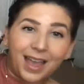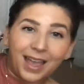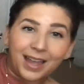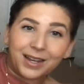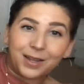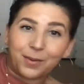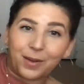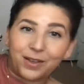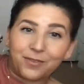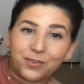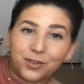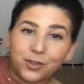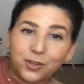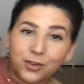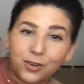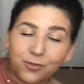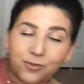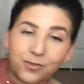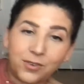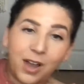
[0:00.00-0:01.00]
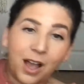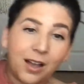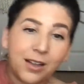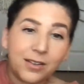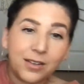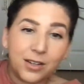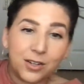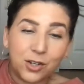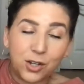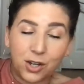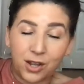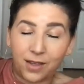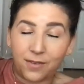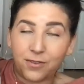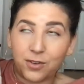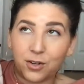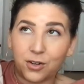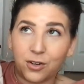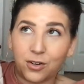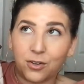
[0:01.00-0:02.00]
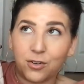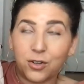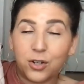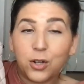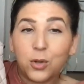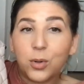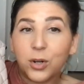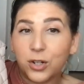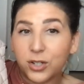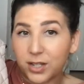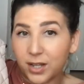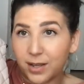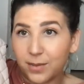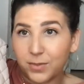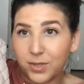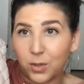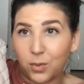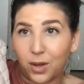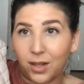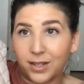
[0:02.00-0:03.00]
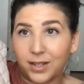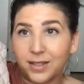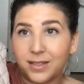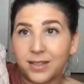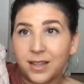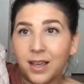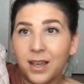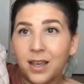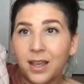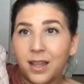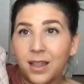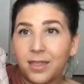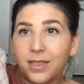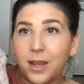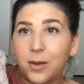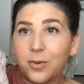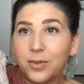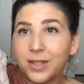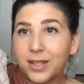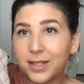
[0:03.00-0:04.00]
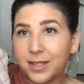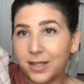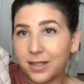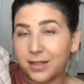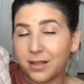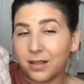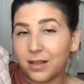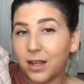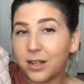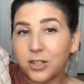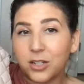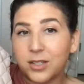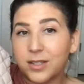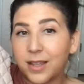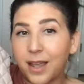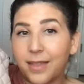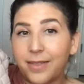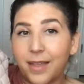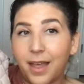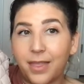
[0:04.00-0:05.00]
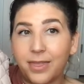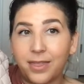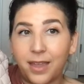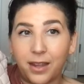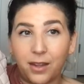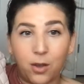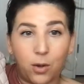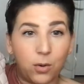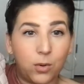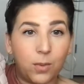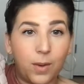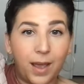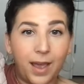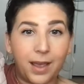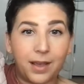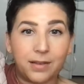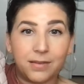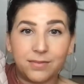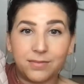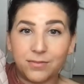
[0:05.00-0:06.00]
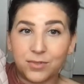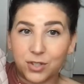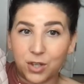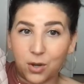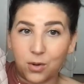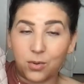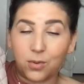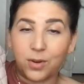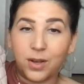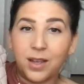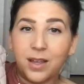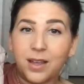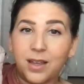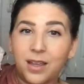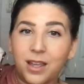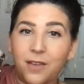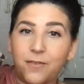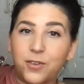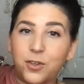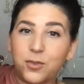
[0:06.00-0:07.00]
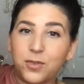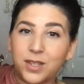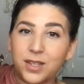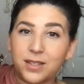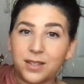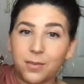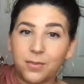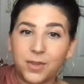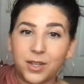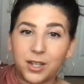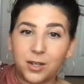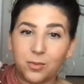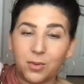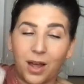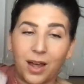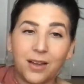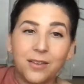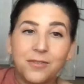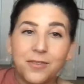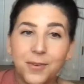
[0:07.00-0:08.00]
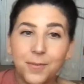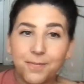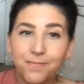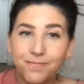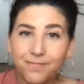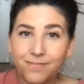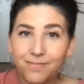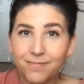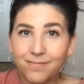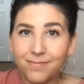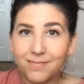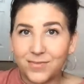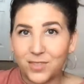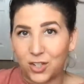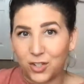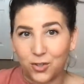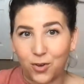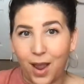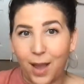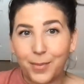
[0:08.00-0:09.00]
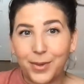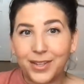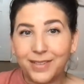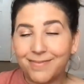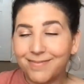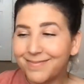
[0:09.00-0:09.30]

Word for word: anyway, if you're not if you're newer to MZ Wallace, they release these collections and then they go away. So, if you see something you love, just grab it.